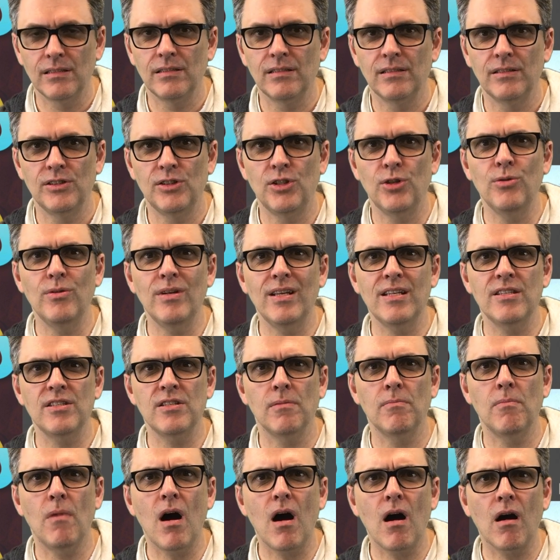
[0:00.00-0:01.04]
Tune in
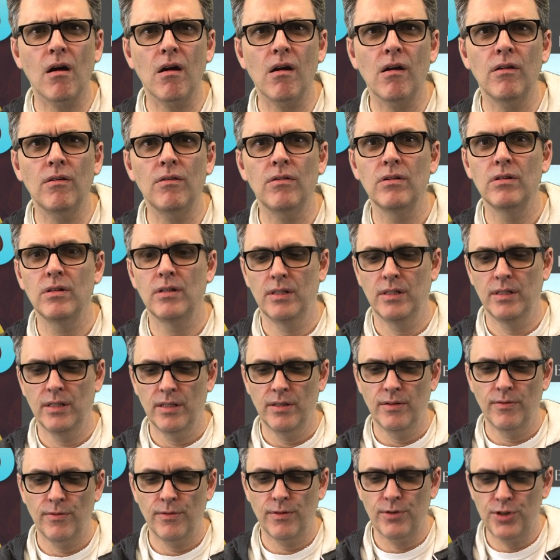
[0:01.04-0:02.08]
tomorrow
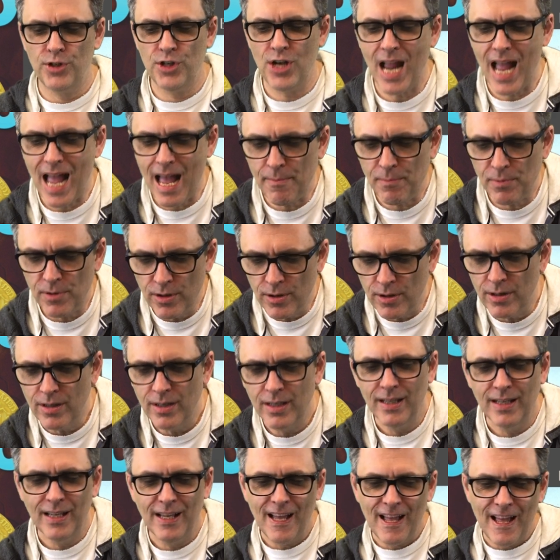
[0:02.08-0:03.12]
for Chapter
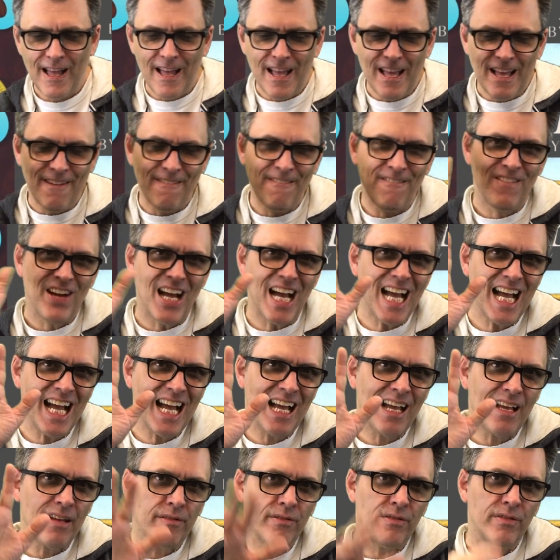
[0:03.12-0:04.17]

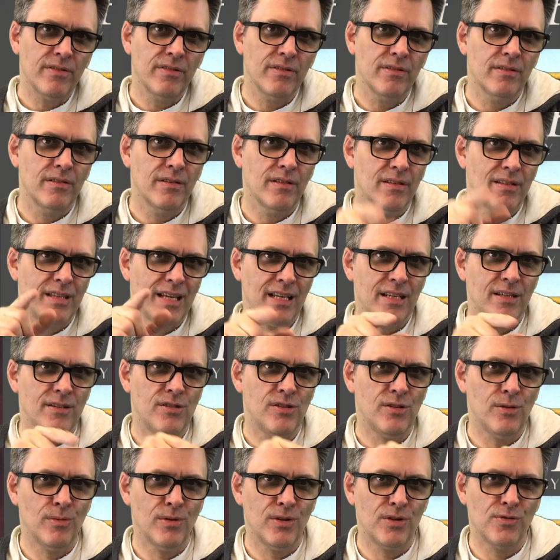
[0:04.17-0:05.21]
5. Thank you
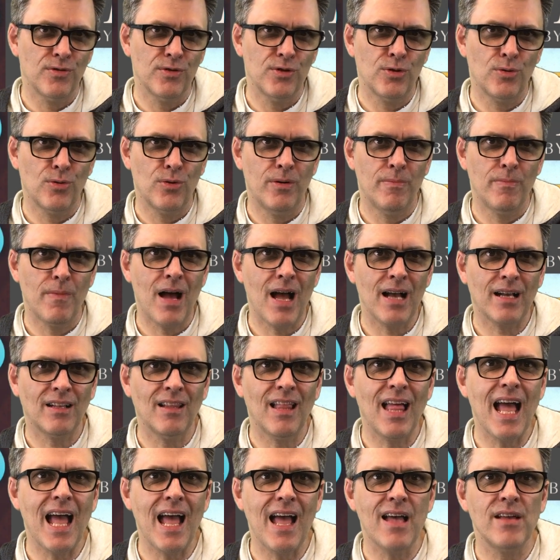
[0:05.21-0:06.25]
so much for joining my
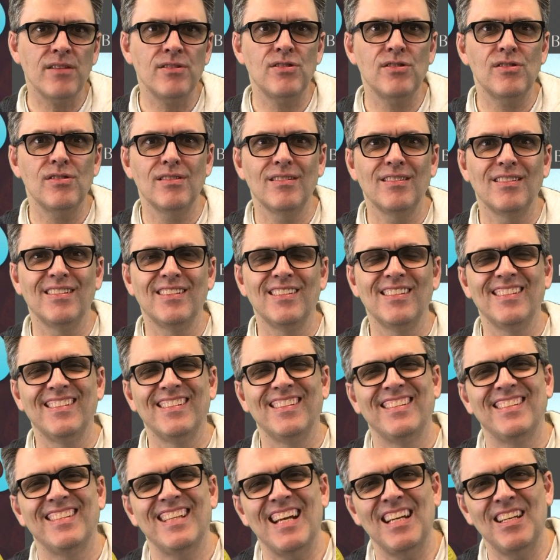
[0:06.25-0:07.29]
class.
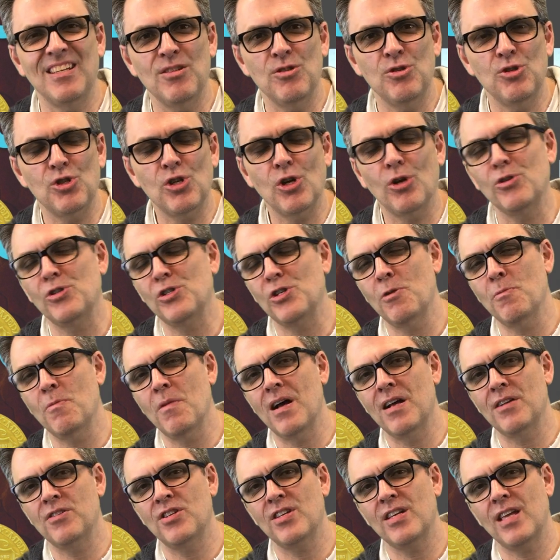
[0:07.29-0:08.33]
Thank you so
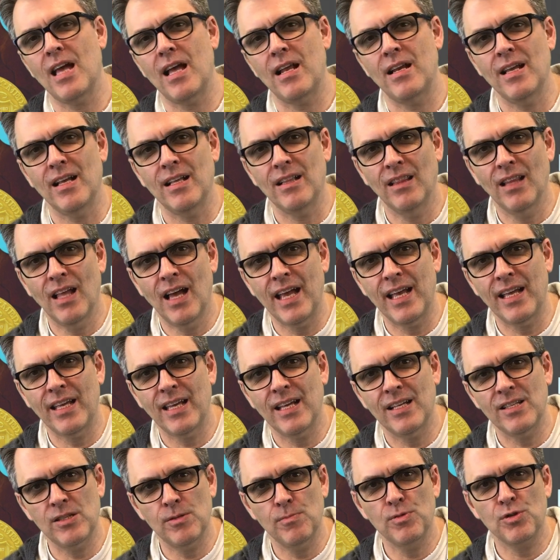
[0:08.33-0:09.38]
much. Again, hit like,
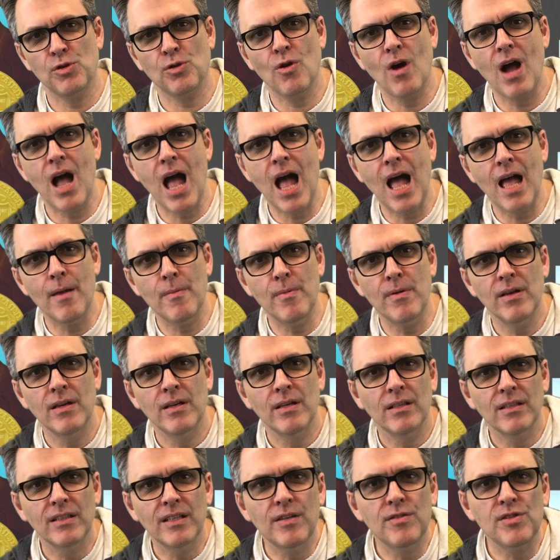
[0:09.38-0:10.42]
hit subscribe,
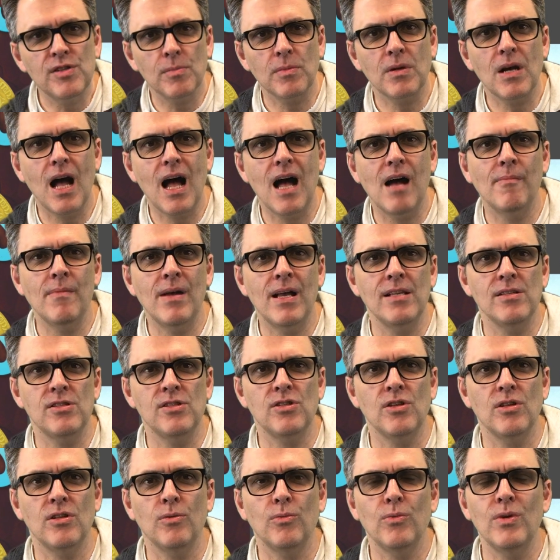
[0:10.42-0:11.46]
leave some comments
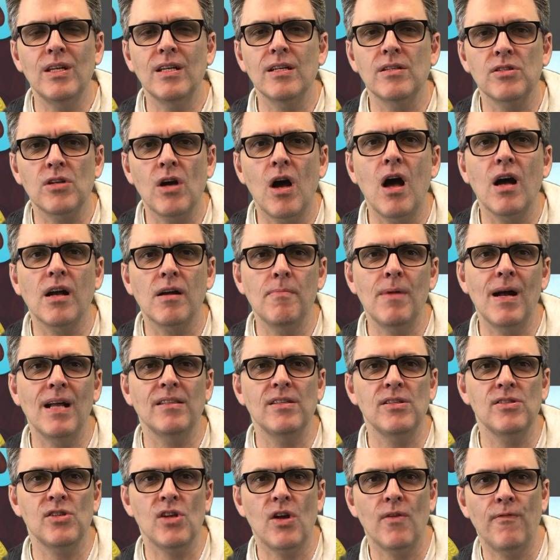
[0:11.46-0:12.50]
so that we can talk about
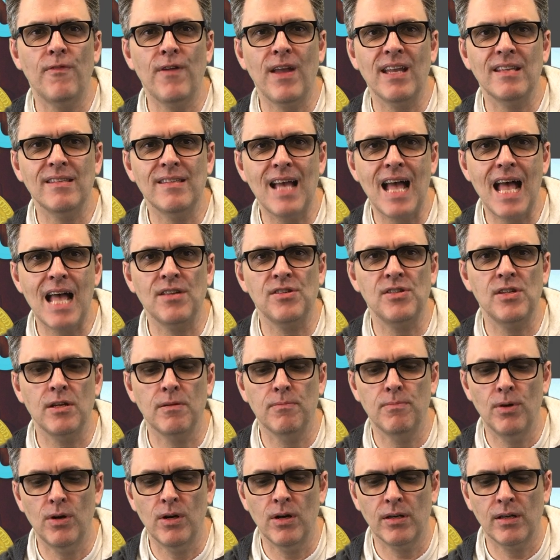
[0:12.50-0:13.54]
this fantastic
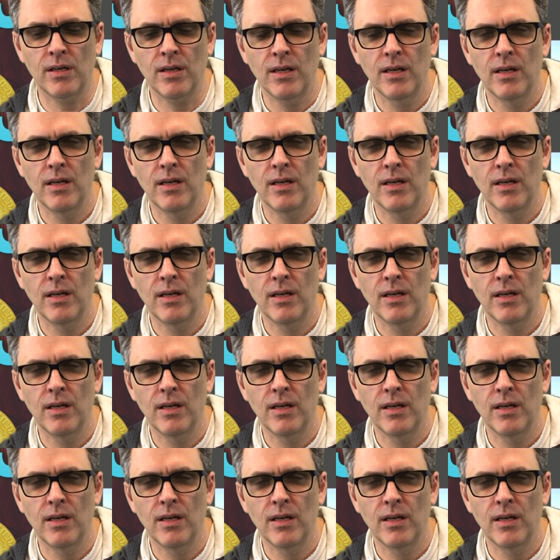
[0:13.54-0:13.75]
book.